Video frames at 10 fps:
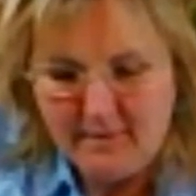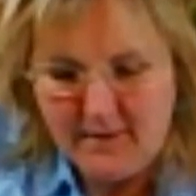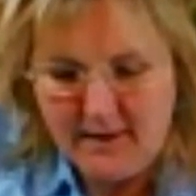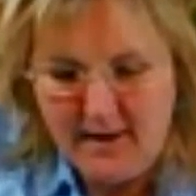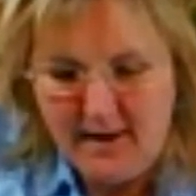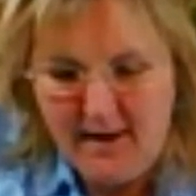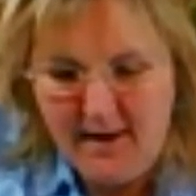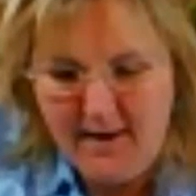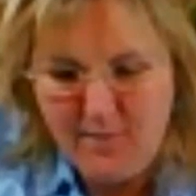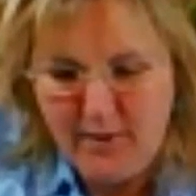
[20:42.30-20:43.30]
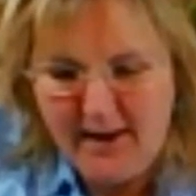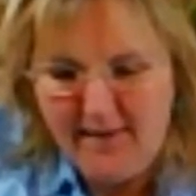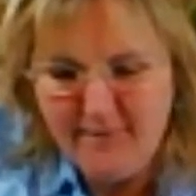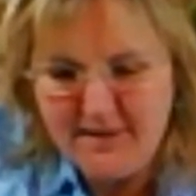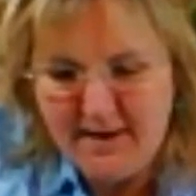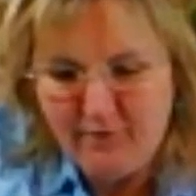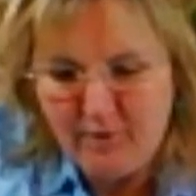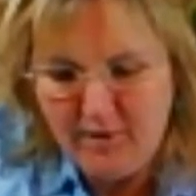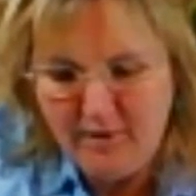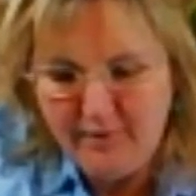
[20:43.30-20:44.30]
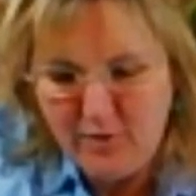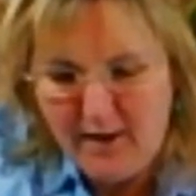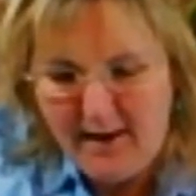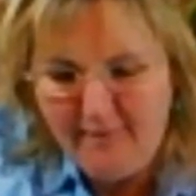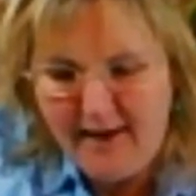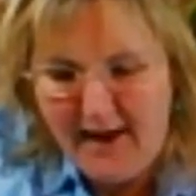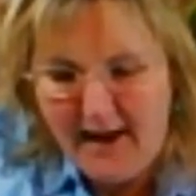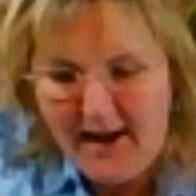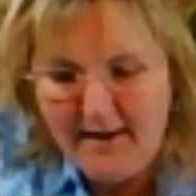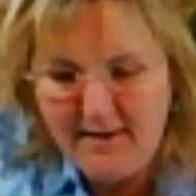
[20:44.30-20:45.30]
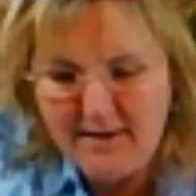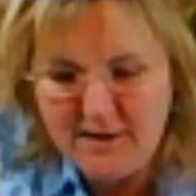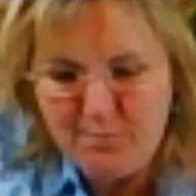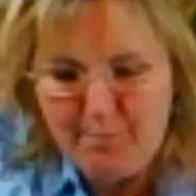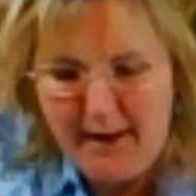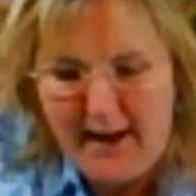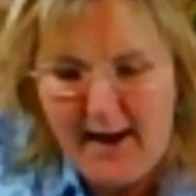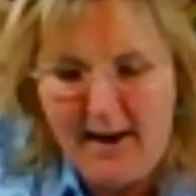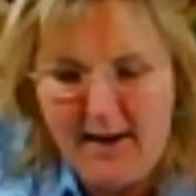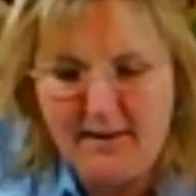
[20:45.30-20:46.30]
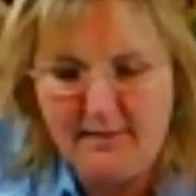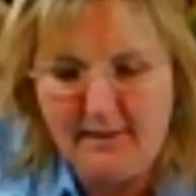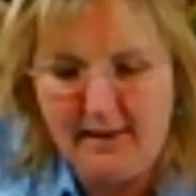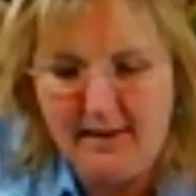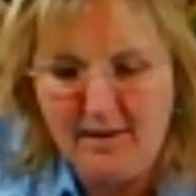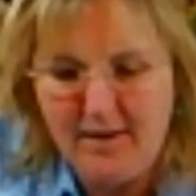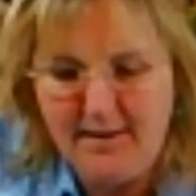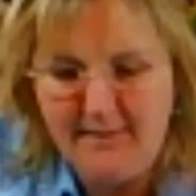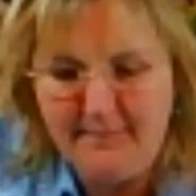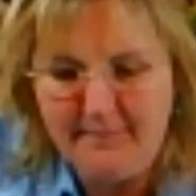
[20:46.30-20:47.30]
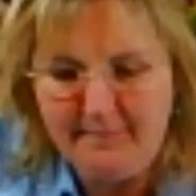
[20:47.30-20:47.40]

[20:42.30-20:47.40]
Okay, and we have several of you have added us back. Hang on.